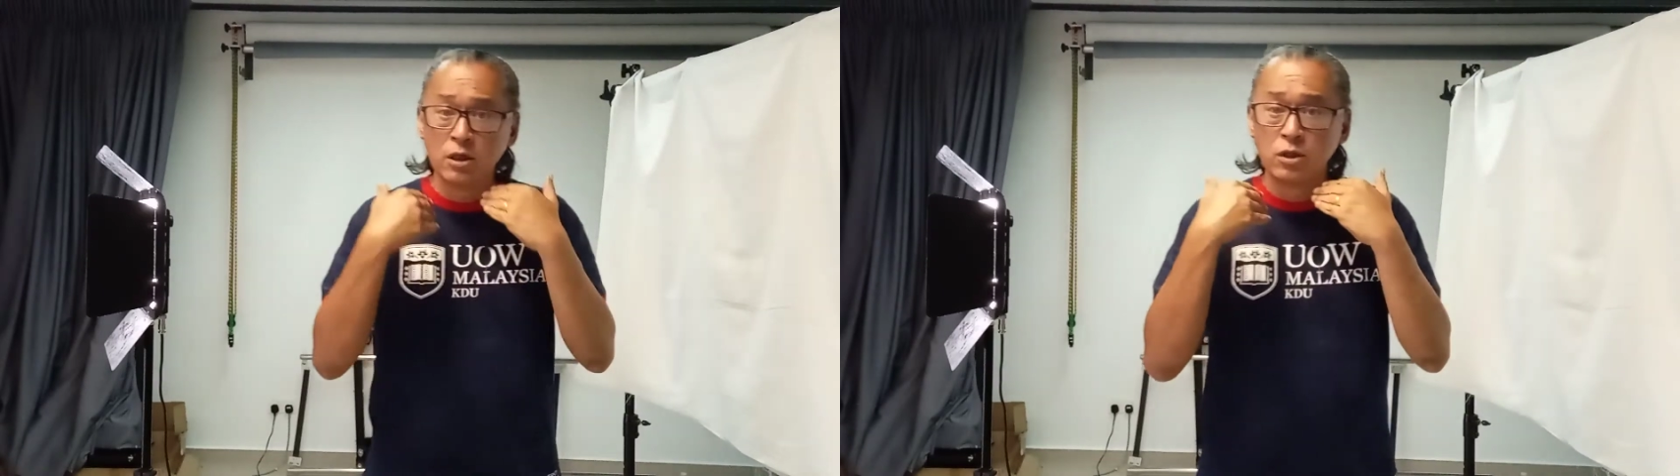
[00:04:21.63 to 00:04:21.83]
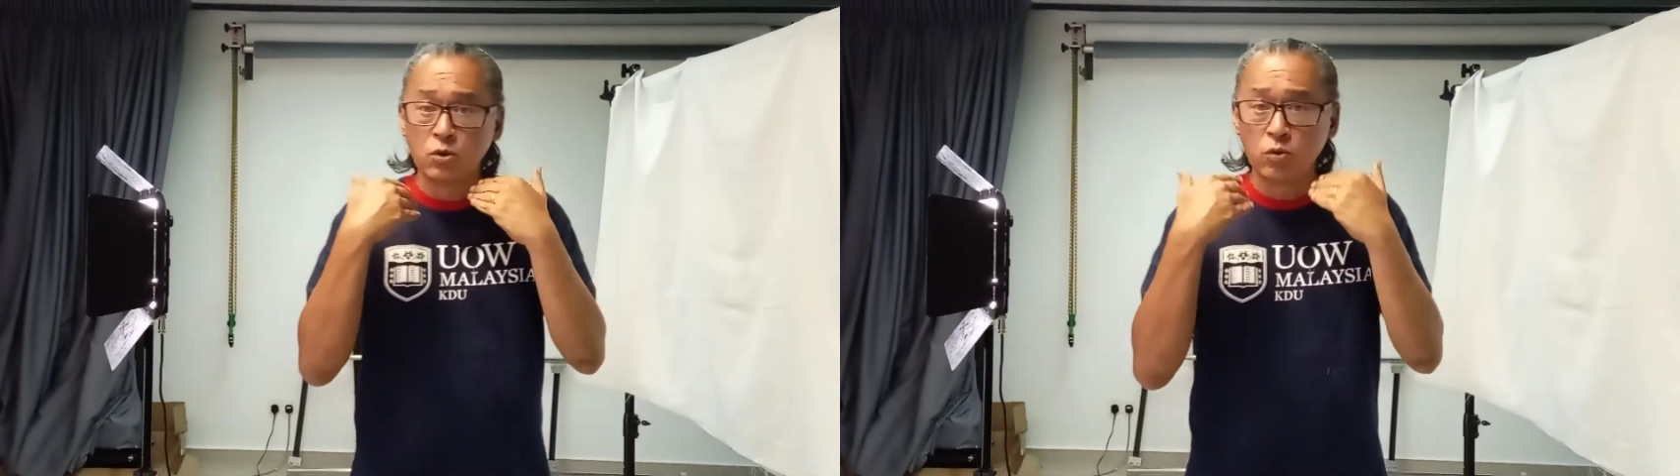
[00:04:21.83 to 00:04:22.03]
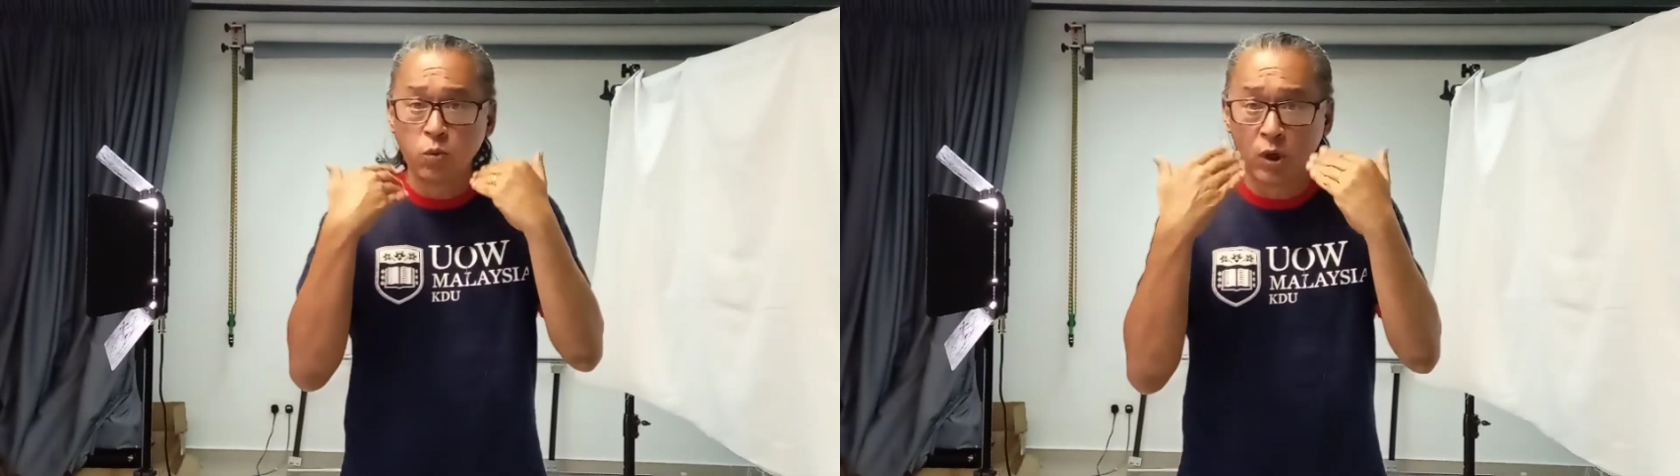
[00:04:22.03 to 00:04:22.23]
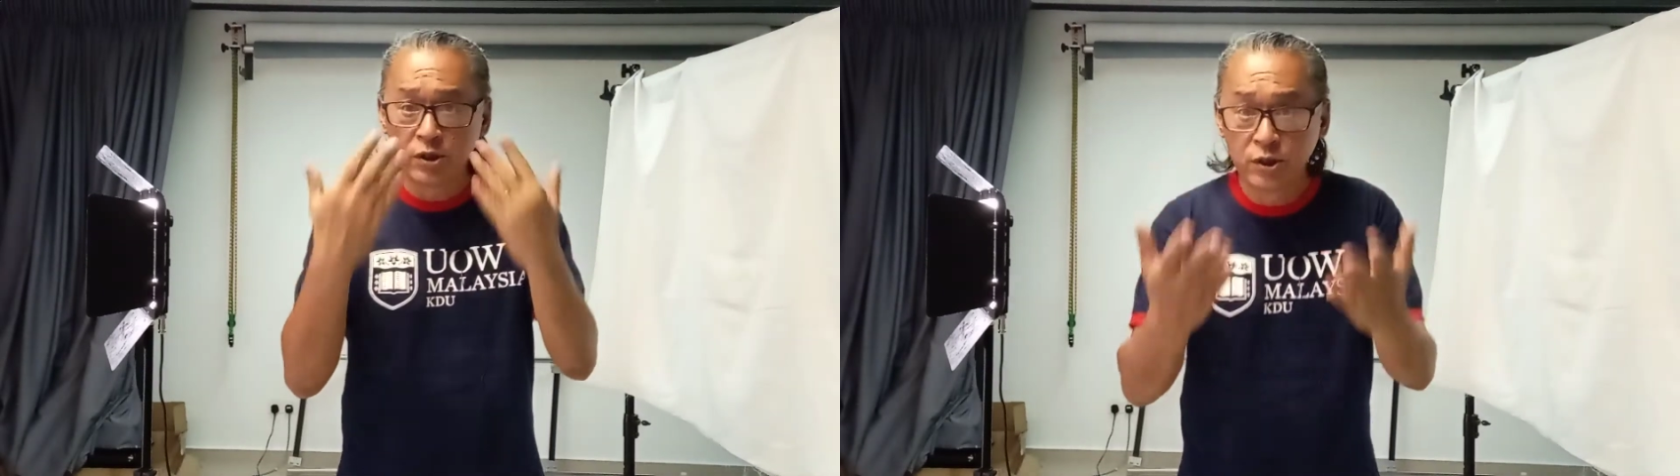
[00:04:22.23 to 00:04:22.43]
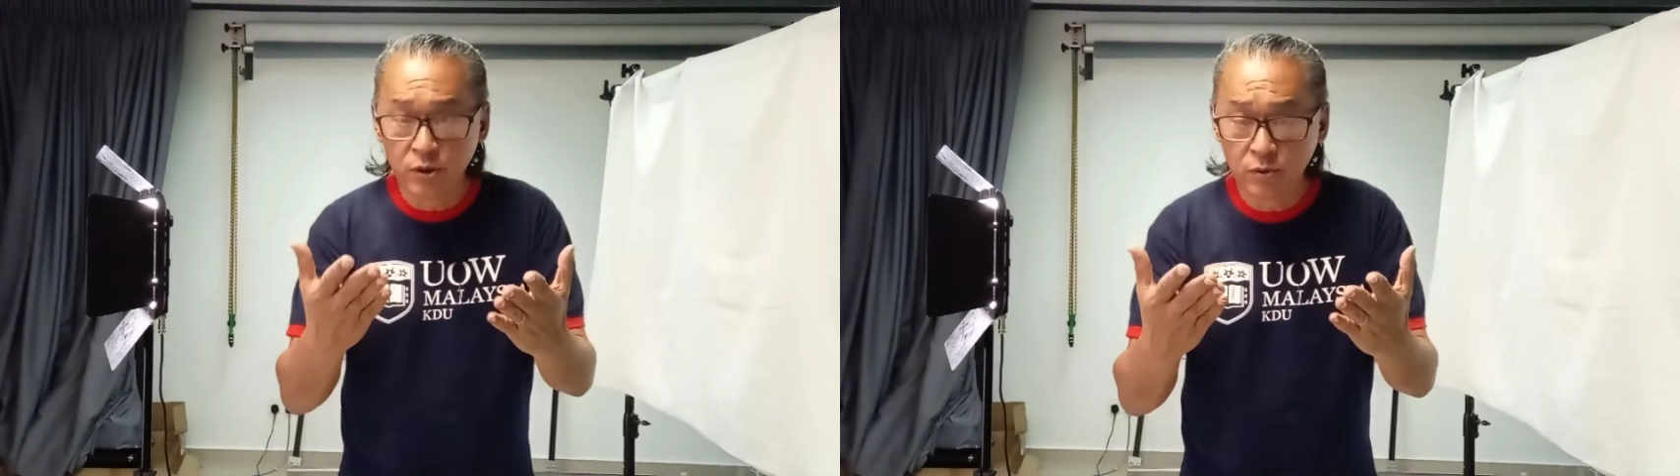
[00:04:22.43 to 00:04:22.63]
don't want
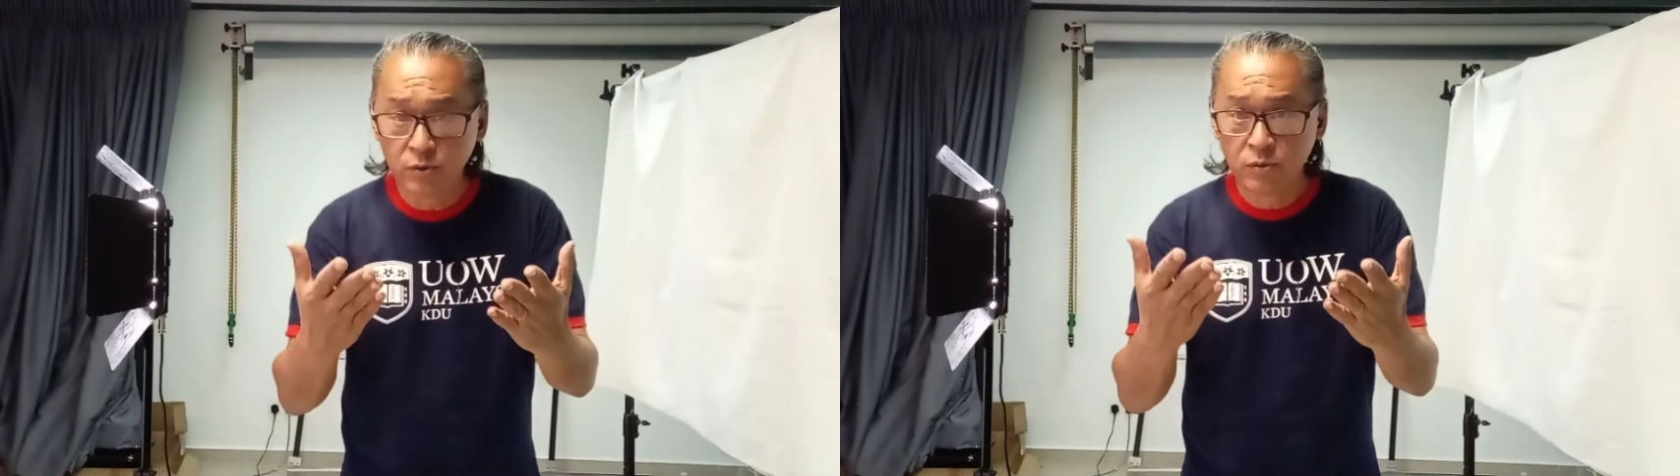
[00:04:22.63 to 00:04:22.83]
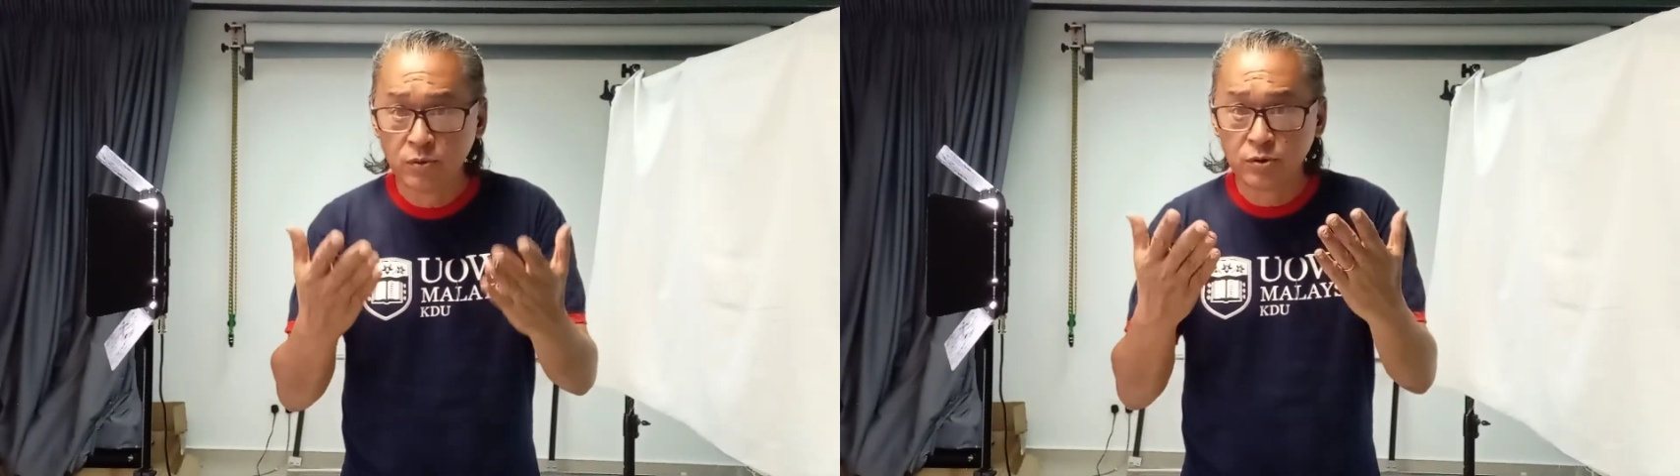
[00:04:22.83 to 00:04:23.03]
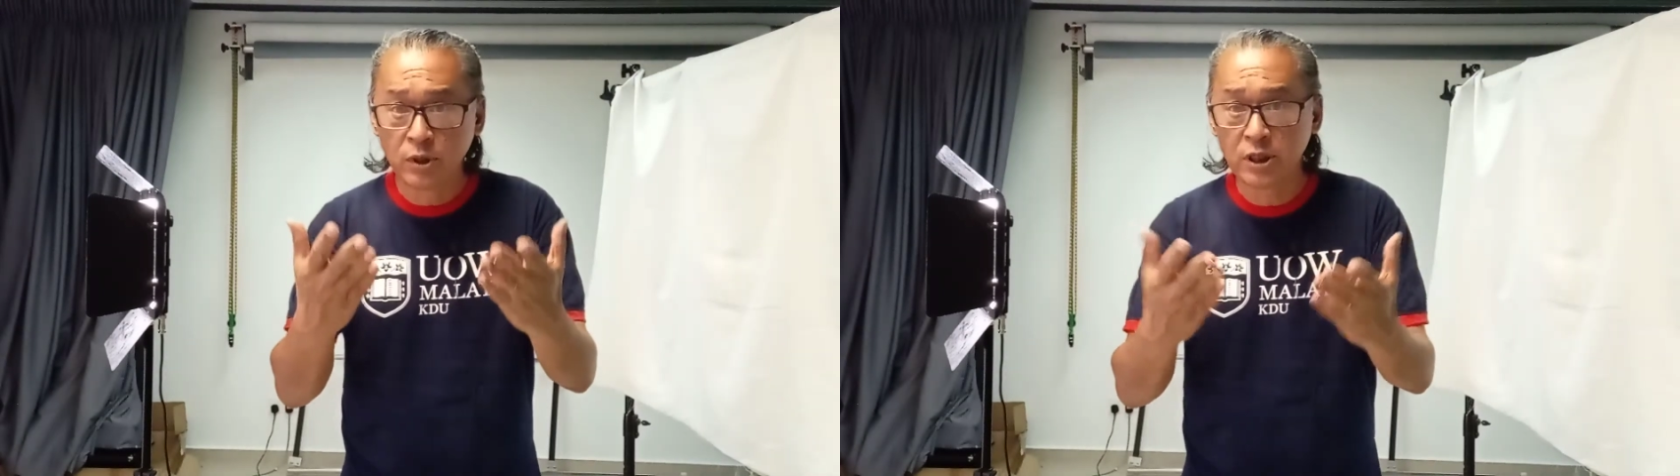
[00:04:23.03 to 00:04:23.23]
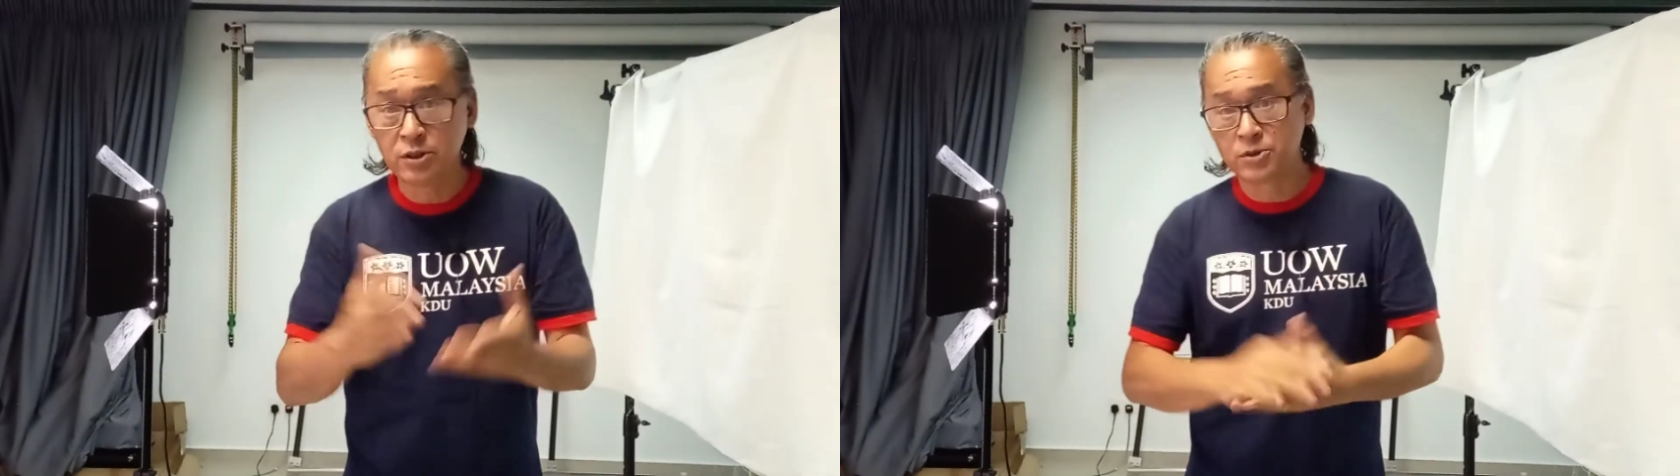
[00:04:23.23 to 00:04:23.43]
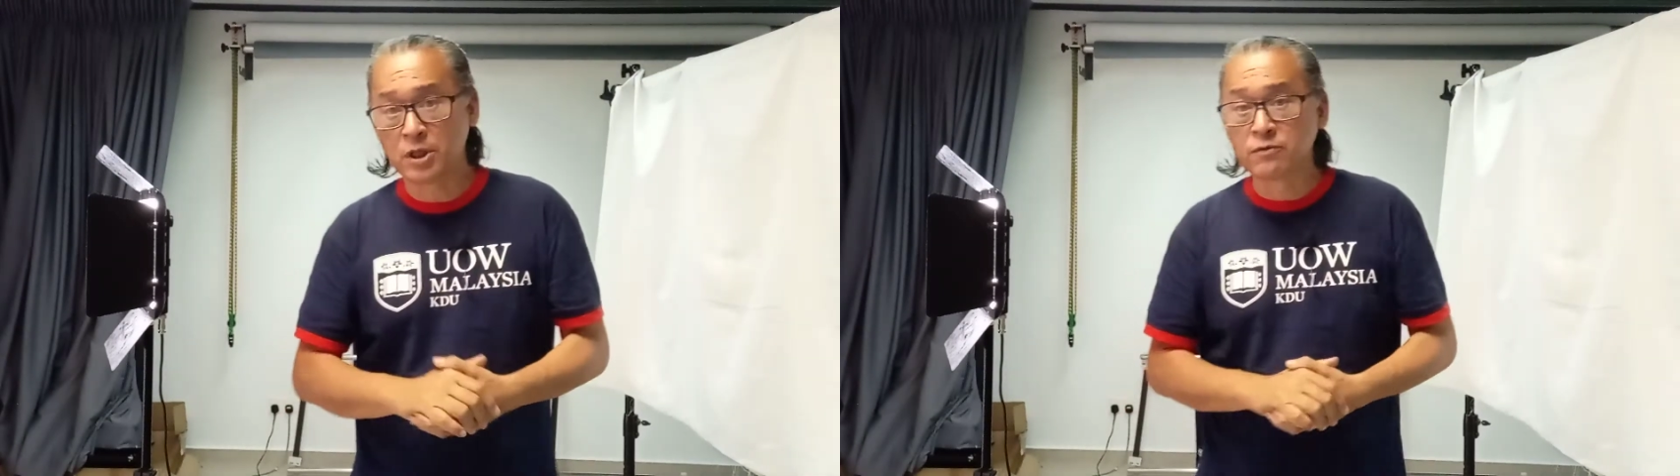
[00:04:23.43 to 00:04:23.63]
you to hurt
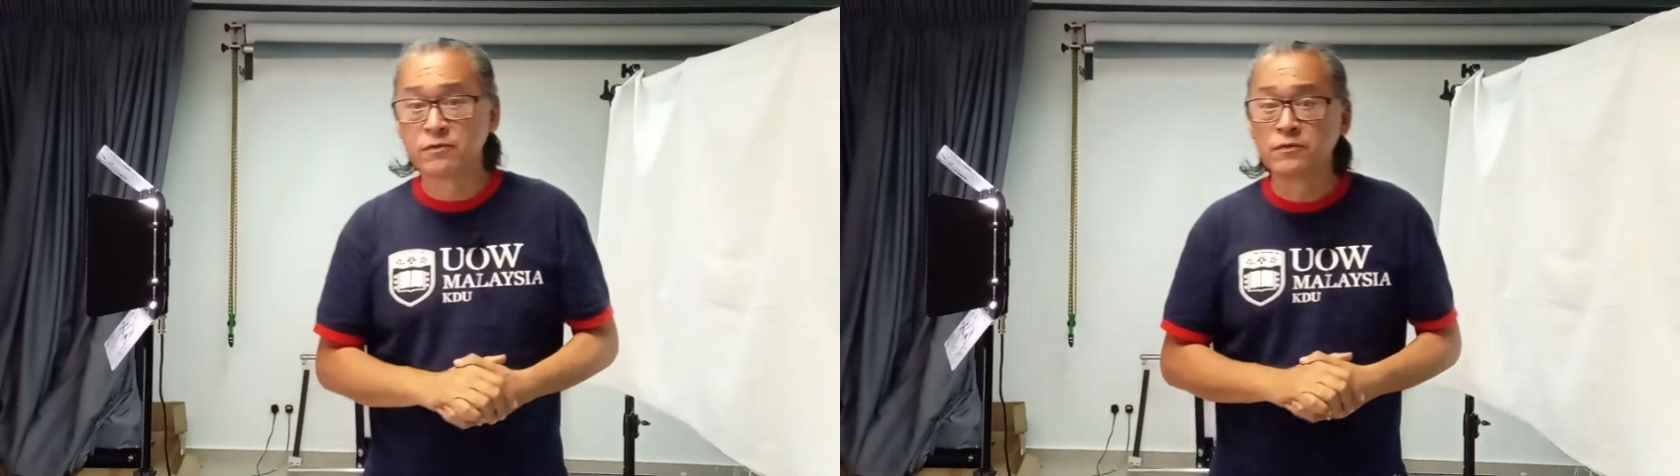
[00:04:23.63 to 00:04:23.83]
yourself.